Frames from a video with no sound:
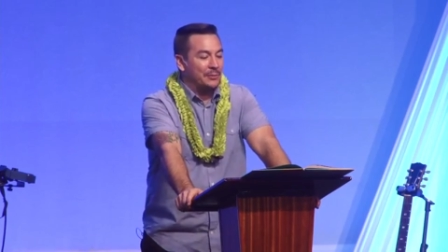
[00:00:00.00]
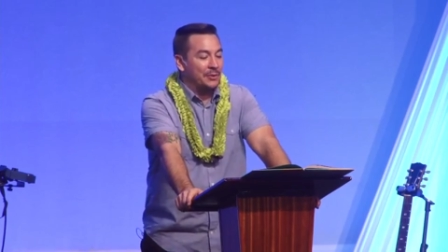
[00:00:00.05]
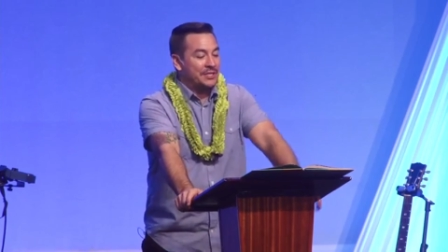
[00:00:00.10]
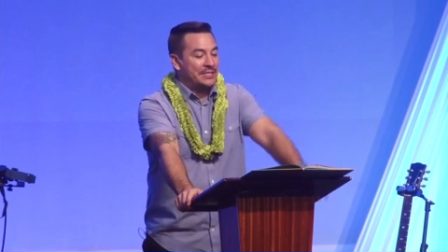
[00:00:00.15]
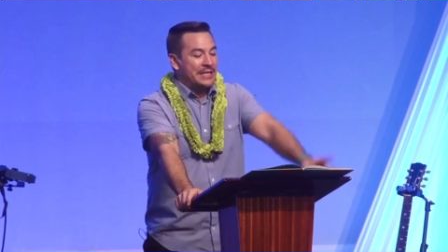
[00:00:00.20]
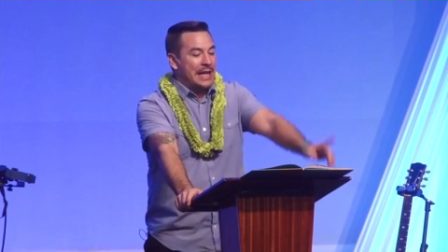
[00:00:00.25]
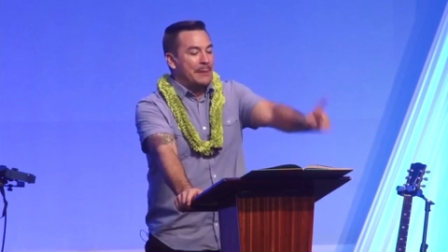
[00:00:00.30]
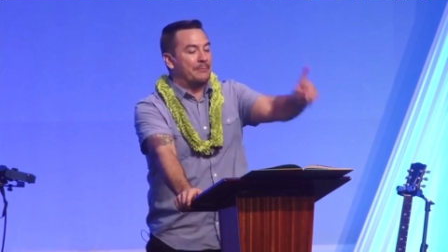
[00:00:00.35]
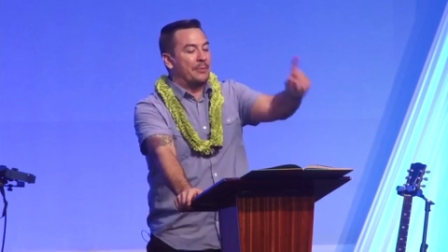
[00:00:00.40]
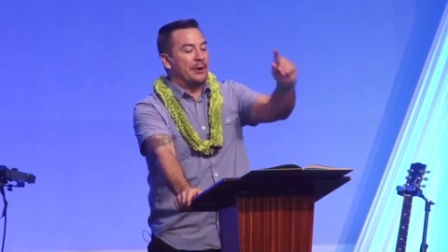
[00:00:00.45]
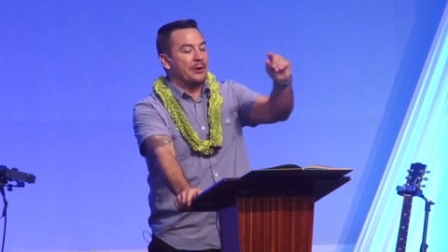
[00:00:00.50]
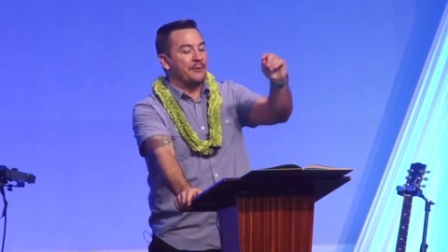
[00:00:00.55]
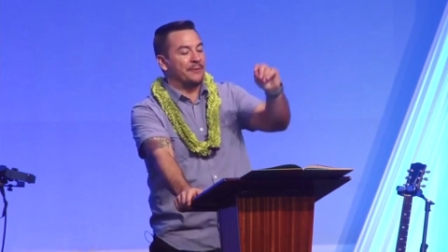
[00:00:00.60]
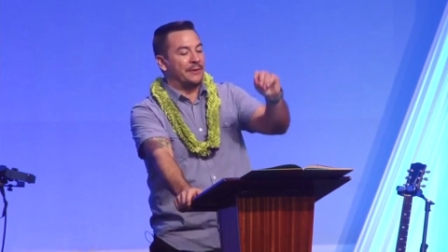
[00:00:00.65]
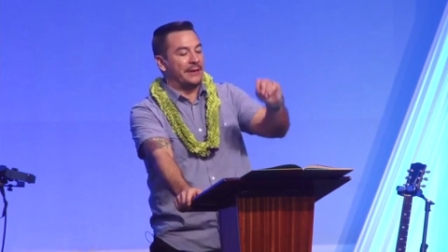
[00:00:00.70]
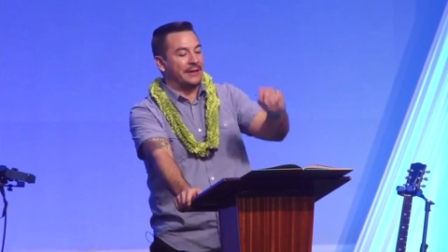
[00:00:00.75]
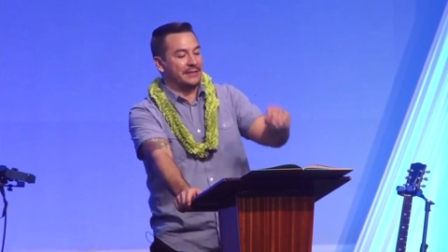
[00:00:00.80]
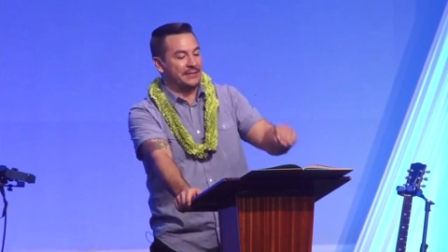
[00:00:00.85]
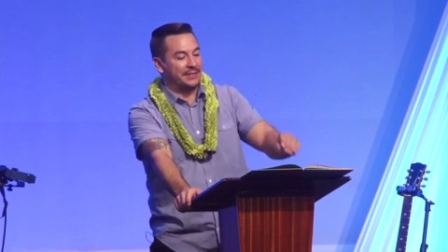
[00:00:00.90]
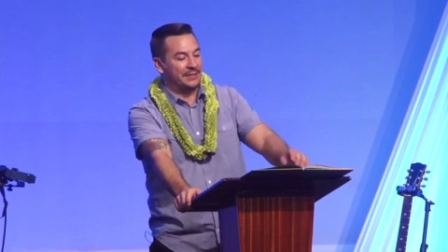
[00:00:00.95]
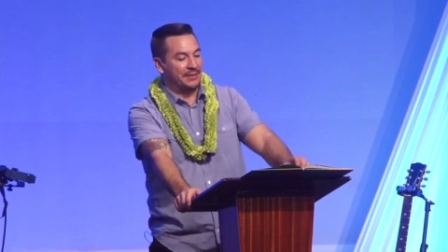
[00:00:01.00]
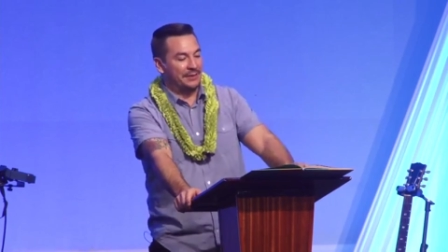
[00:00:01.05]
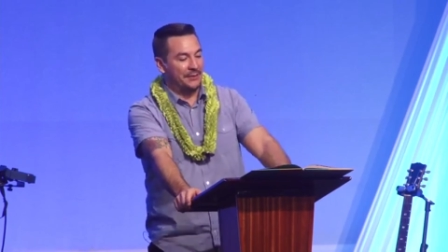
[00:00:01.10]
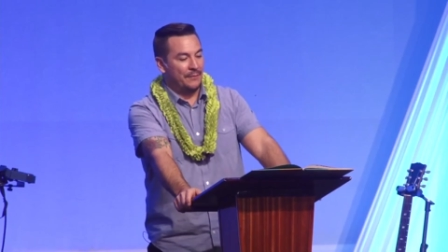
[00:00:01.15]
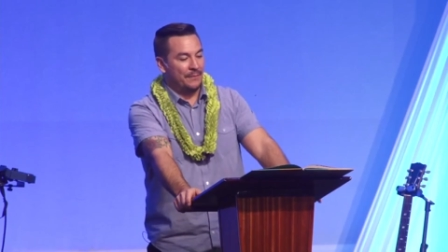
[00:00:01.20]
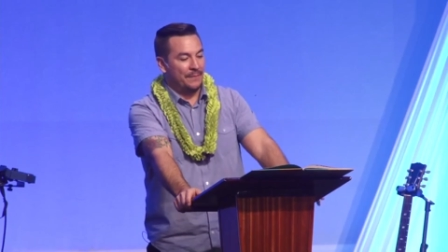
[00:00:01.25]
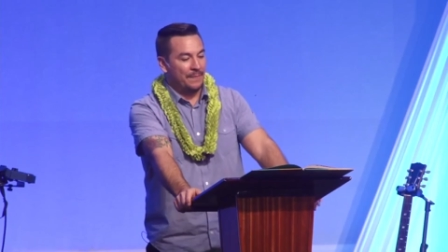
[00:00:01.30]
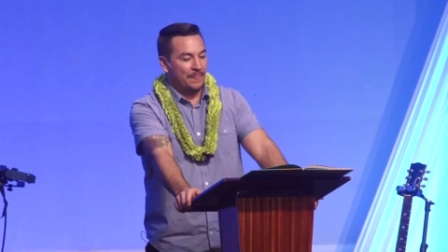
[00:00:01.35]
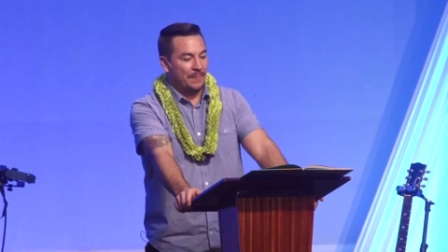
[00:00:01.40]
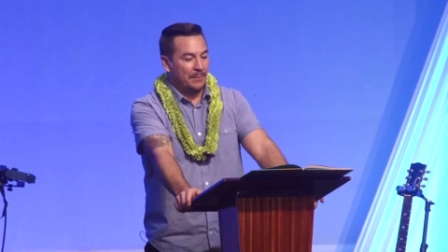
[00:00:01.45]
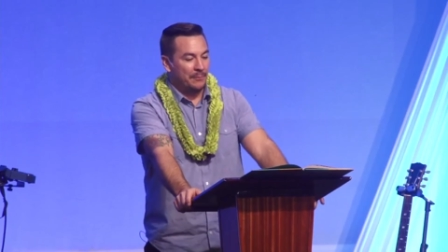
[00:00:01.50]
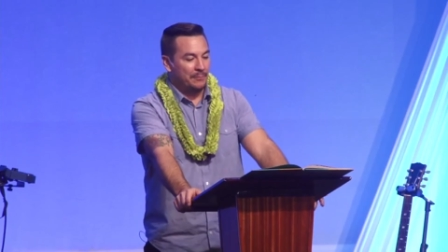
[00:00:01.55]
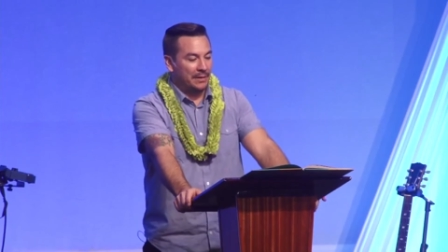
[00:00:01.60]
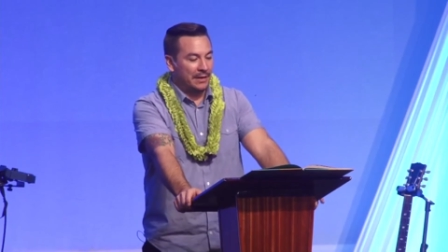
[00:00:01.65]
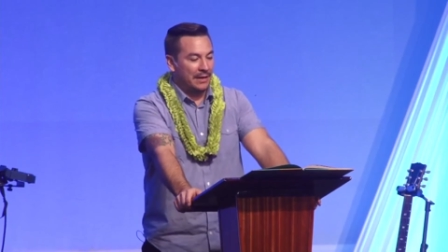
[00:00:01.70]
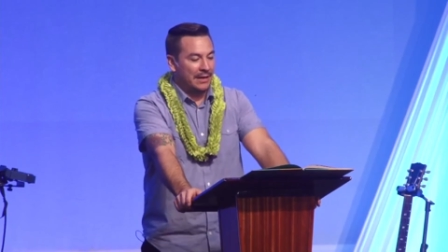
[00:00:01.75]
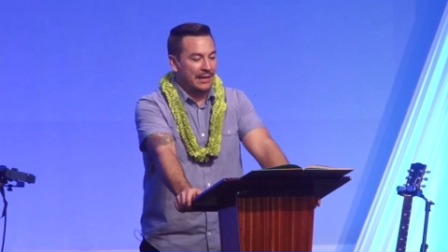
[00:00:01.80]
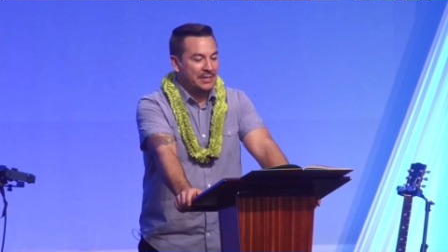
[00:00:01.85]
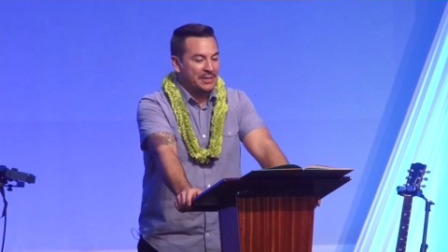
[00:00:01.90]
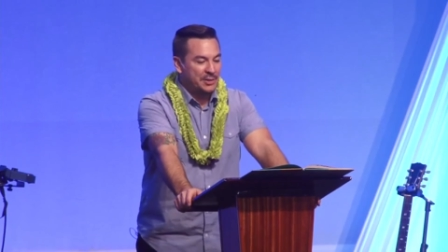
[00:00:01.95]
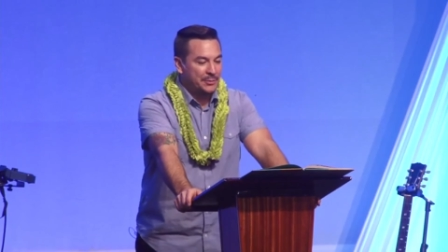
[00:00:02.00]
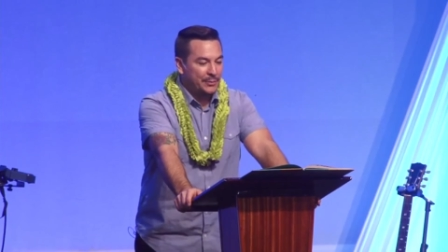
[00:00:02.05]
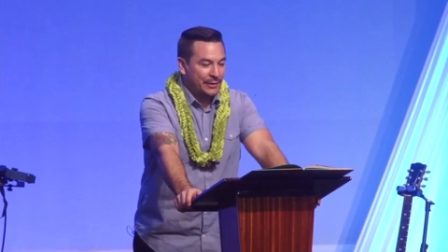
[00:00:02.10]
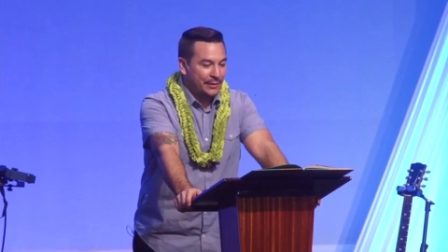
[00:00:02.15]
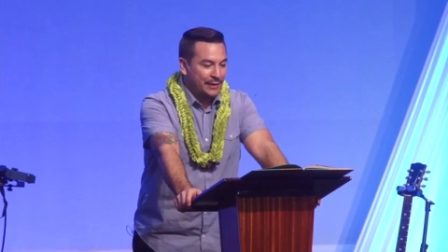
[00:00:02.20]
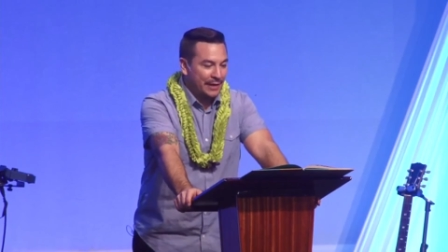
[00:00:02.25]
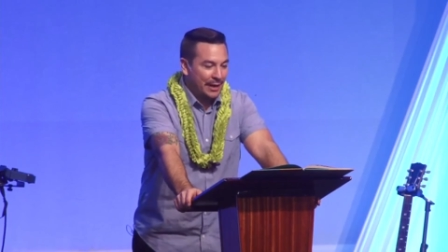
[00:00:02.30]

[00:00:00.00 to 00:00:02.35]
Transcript: He's not perfect, but God's Spirit